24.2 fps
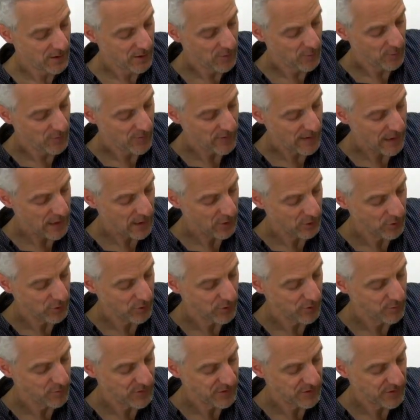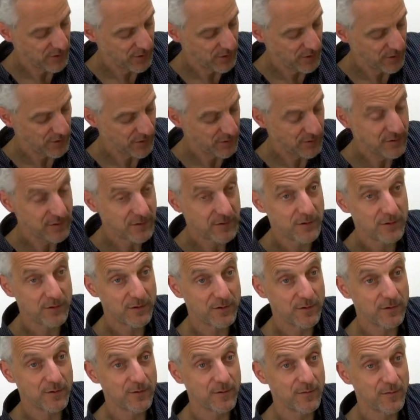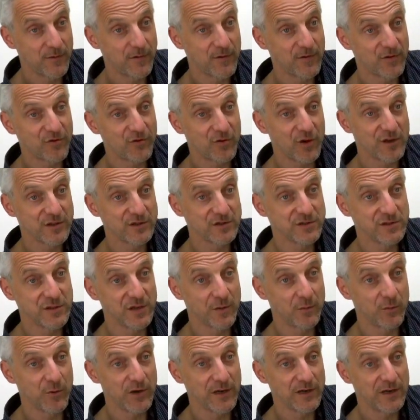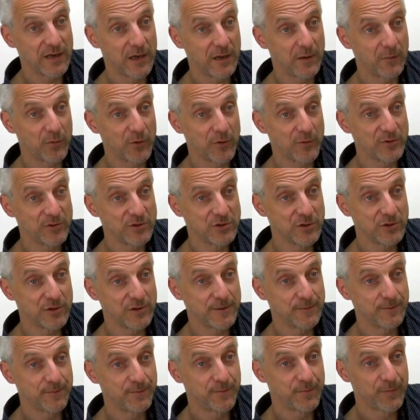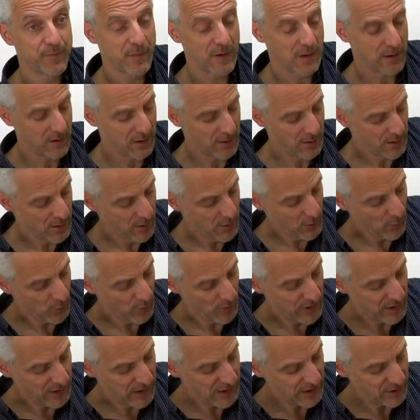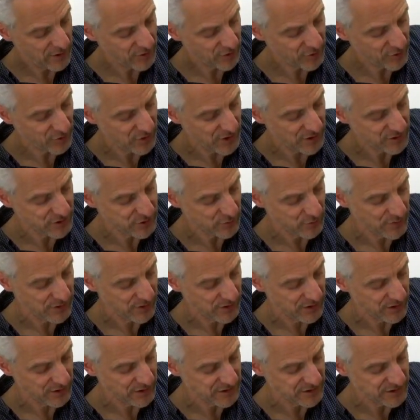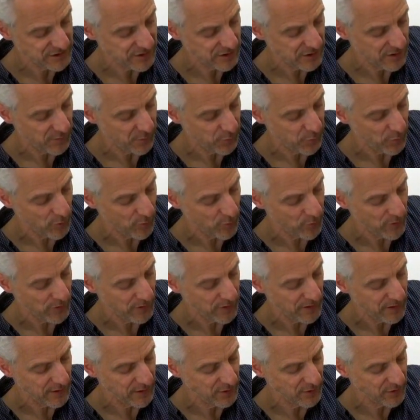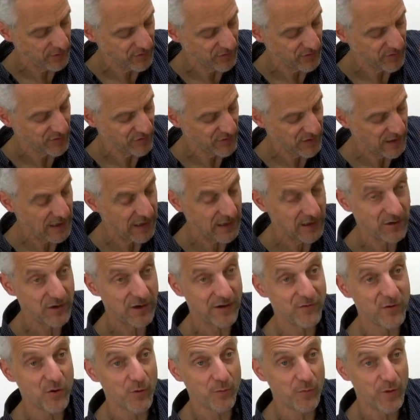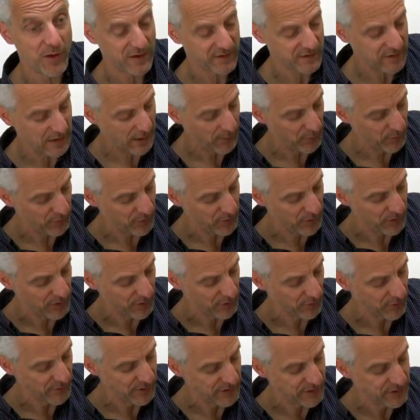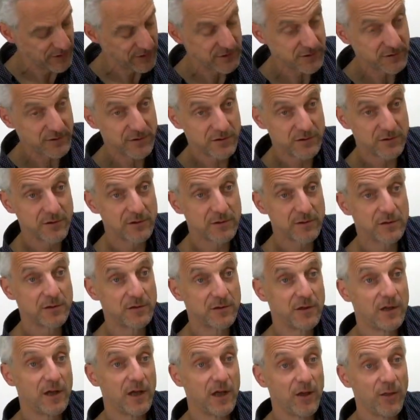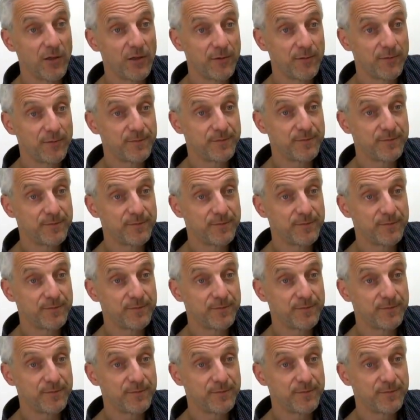Without good material, the structure is going to break down prematurely. When you get your structure, when you condition it appropriately and you sustain it, you have your best opportunity to reach health.